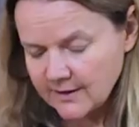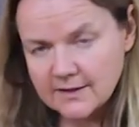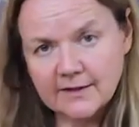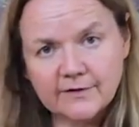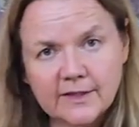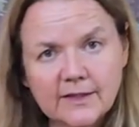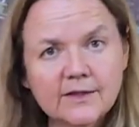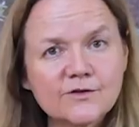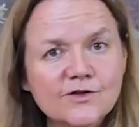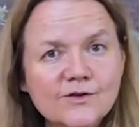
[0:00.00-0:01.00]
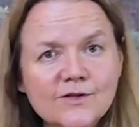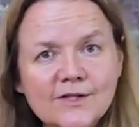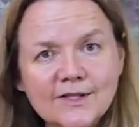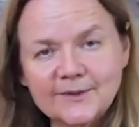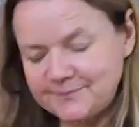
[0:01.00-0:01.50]
this lovely juice in
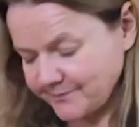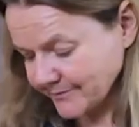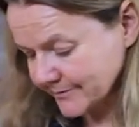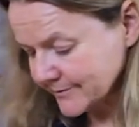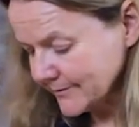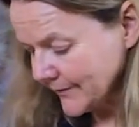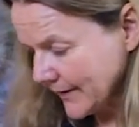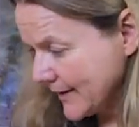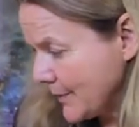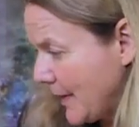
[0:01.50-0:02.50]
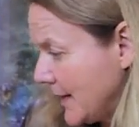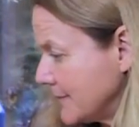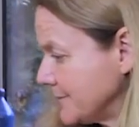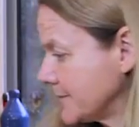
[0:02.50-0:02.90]
the pan.